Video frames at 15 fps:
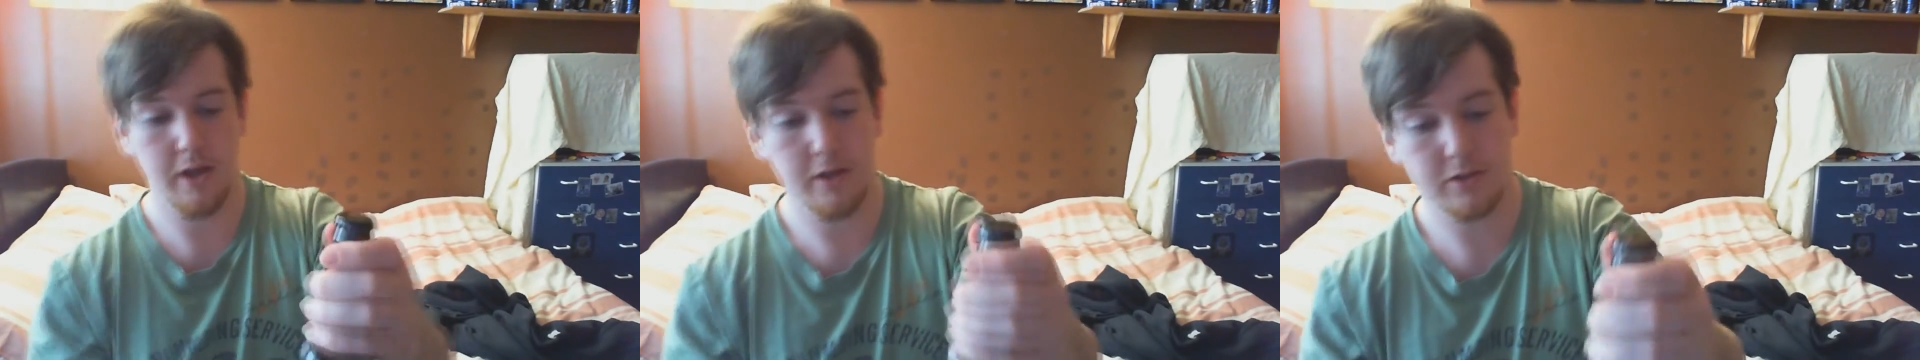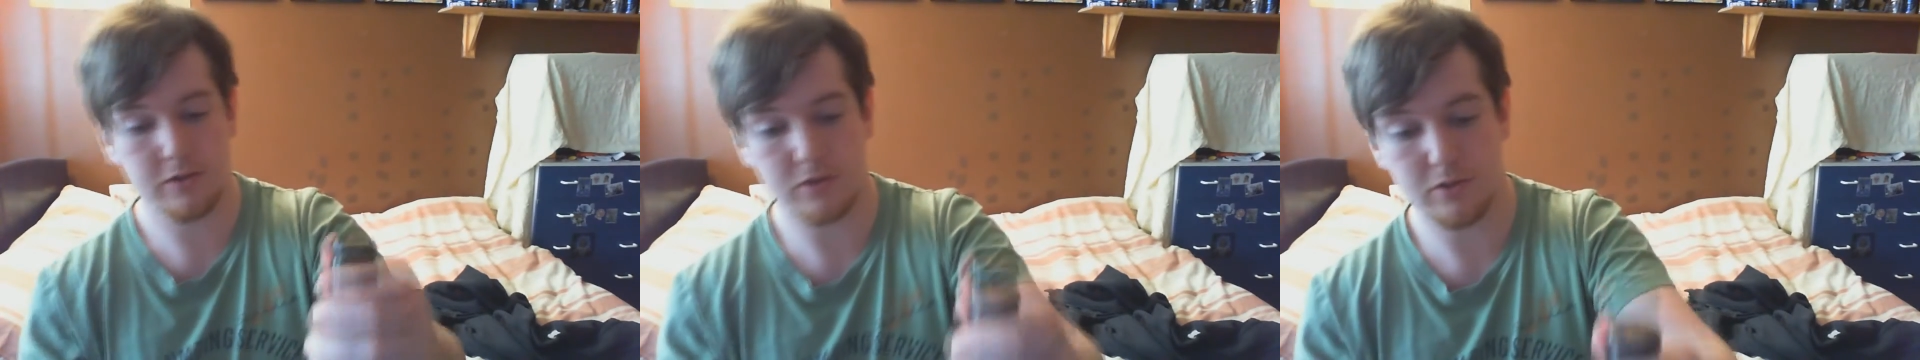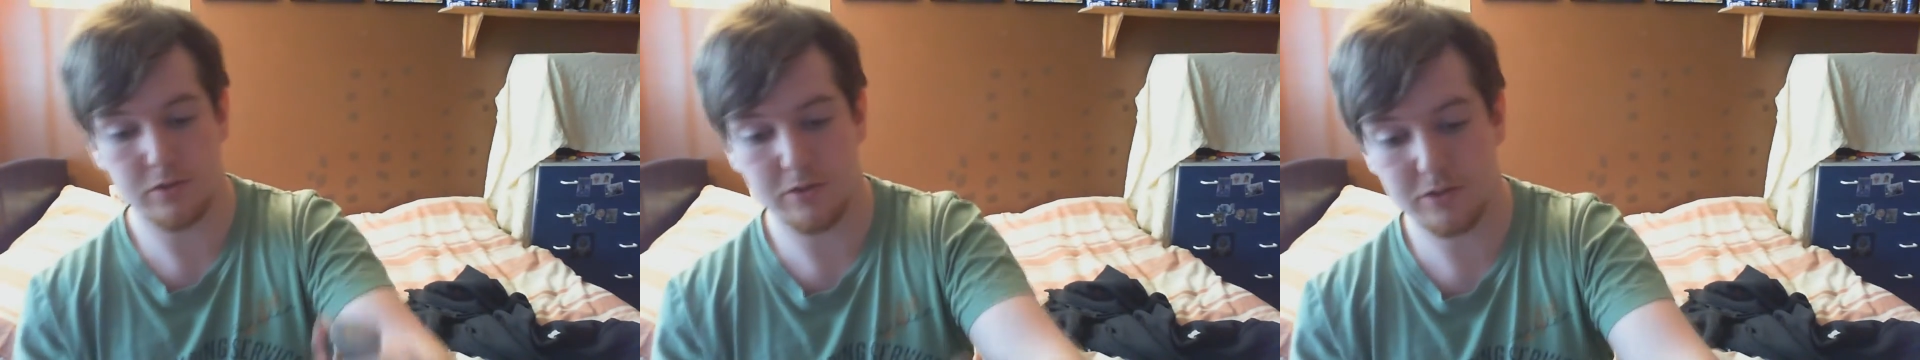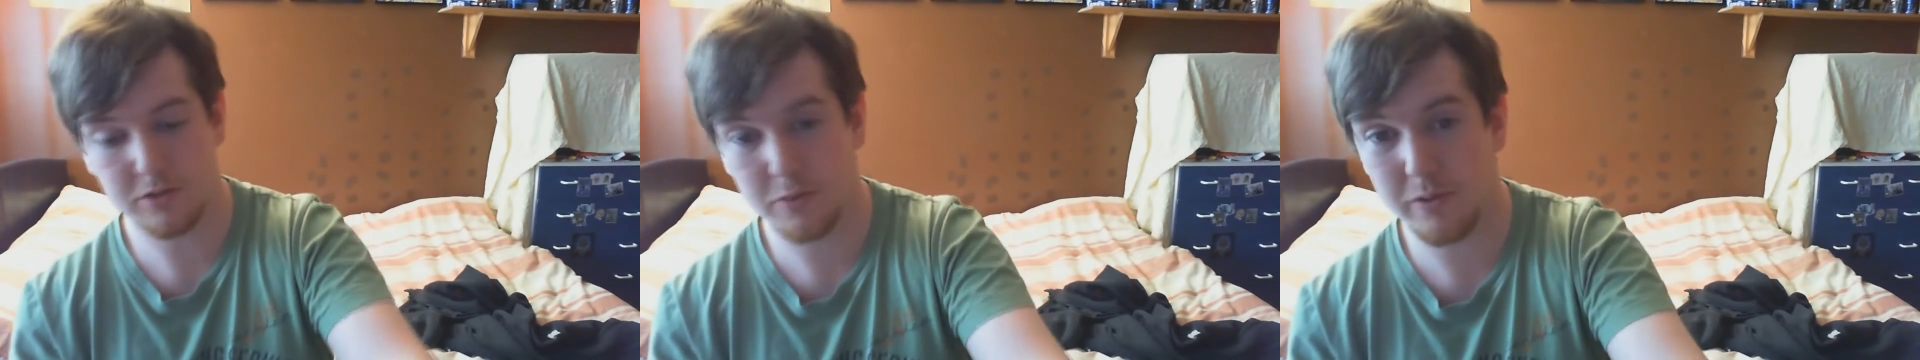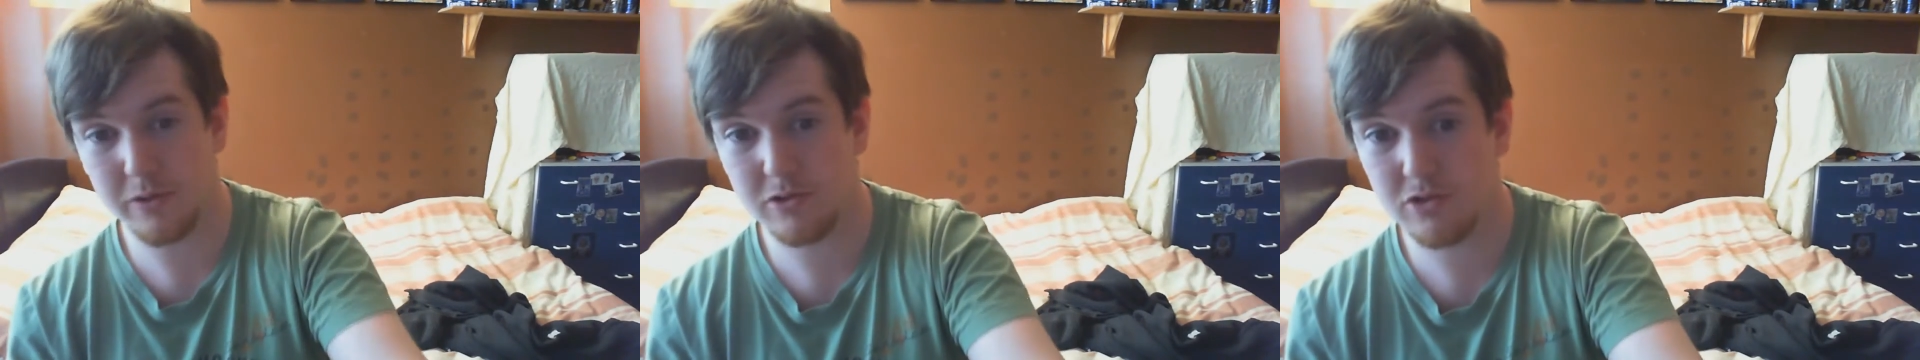So it's
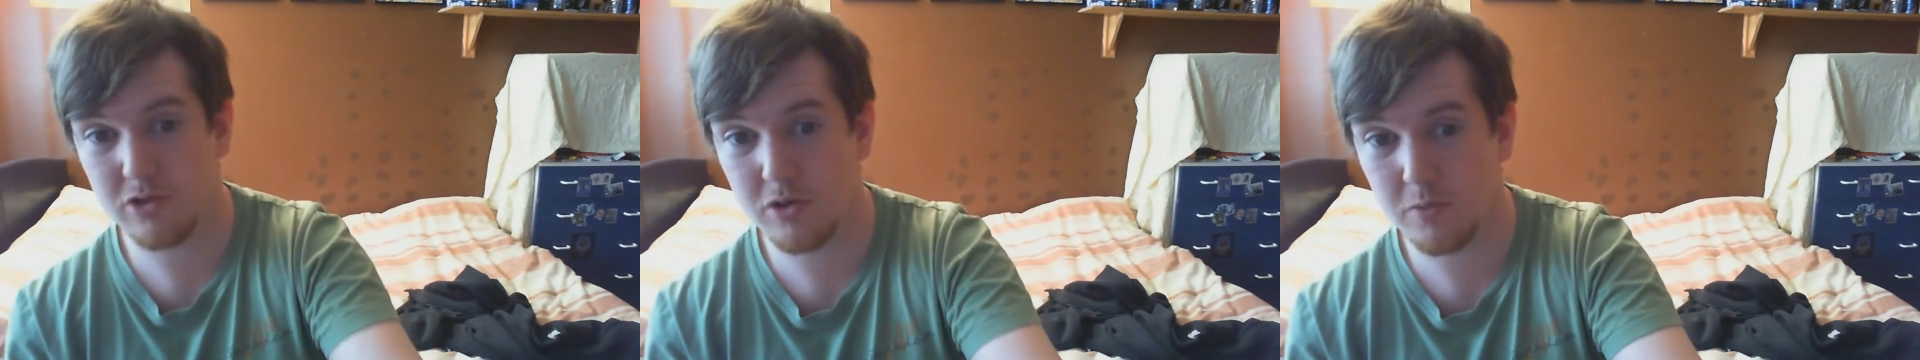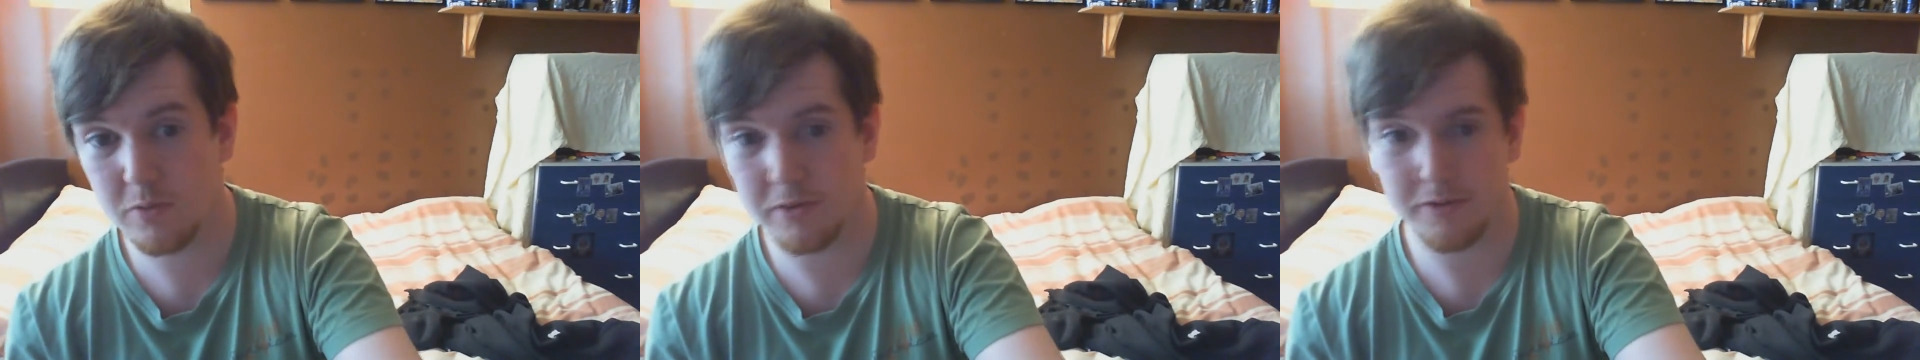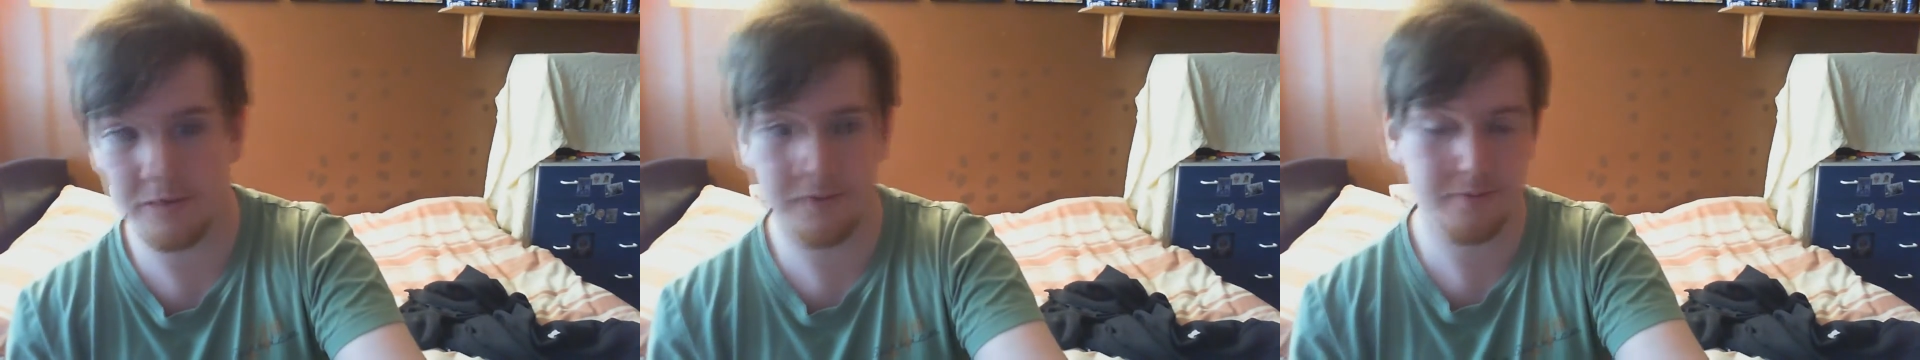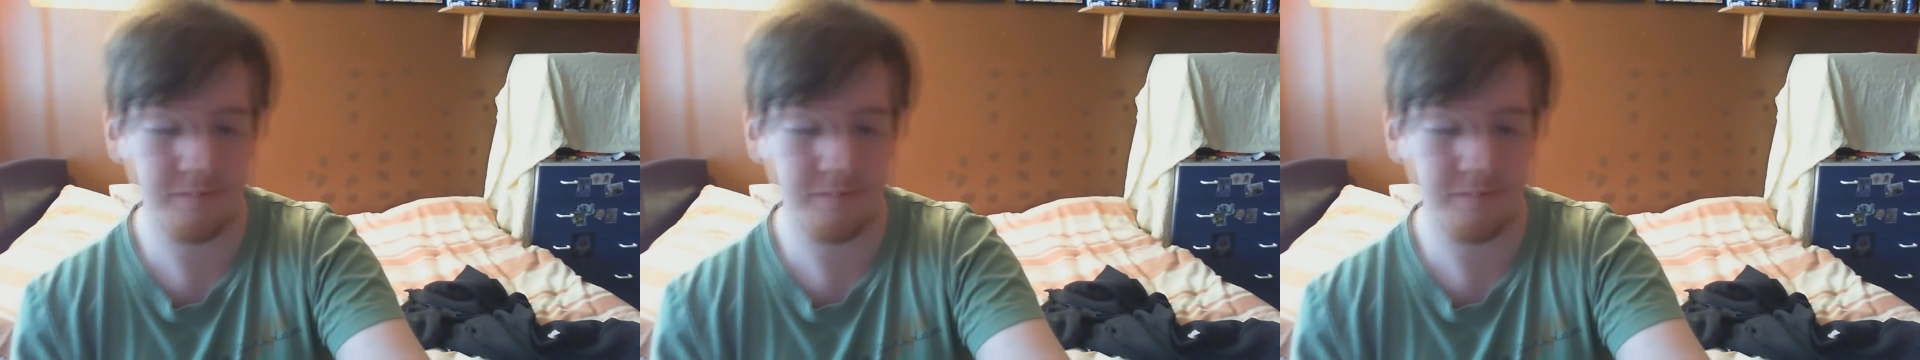quite a strong one,